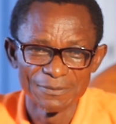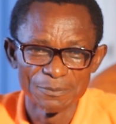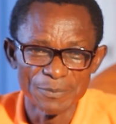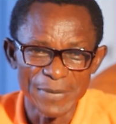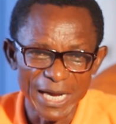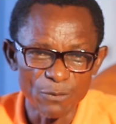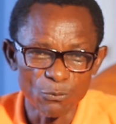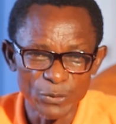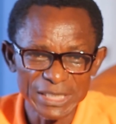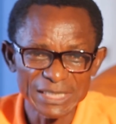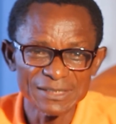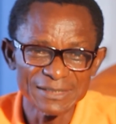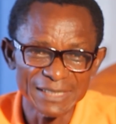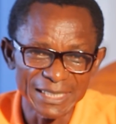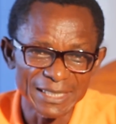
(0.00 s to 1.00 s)
by
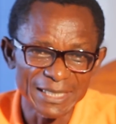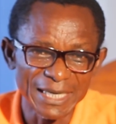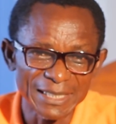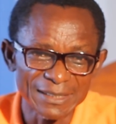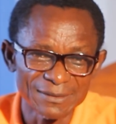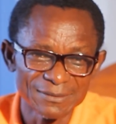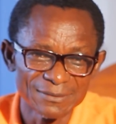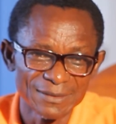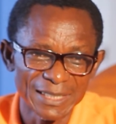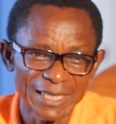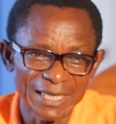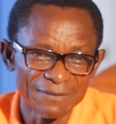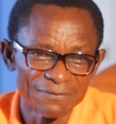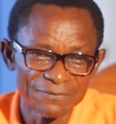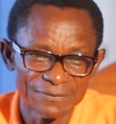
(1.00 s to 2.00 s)
which they can
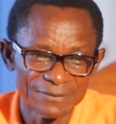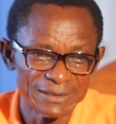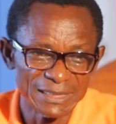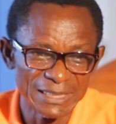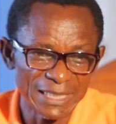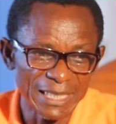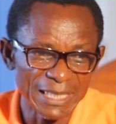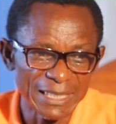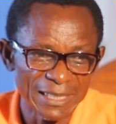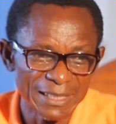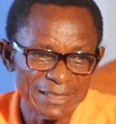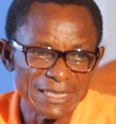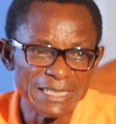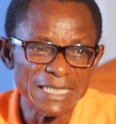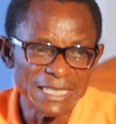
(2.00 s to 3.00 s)
have their
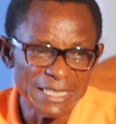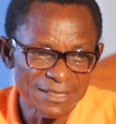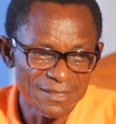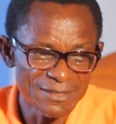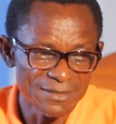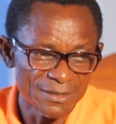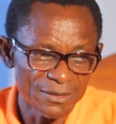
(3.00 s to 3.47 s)
needs